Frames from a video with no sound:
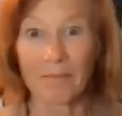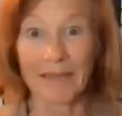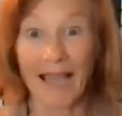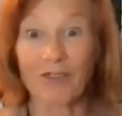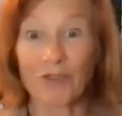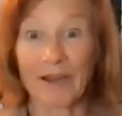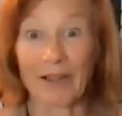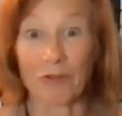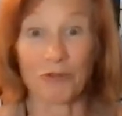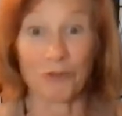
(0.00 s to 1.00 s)
but actually
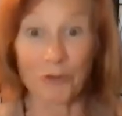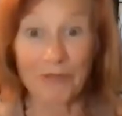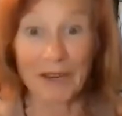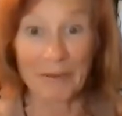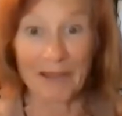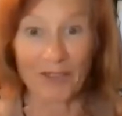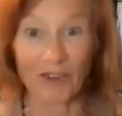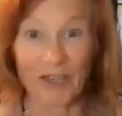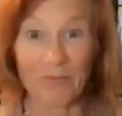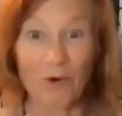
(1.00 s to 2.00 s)
I couldn't do very much
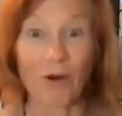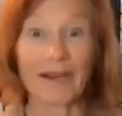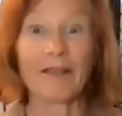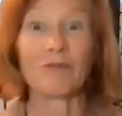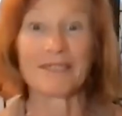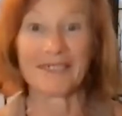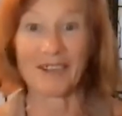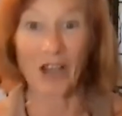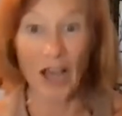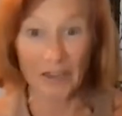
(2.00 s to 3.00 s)
anymore and I was in
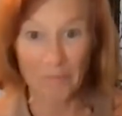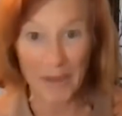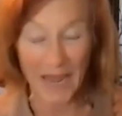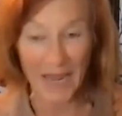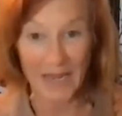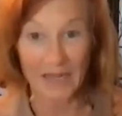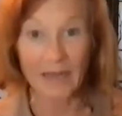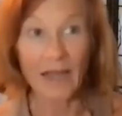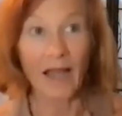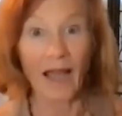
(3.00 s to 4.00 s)
a lot of pain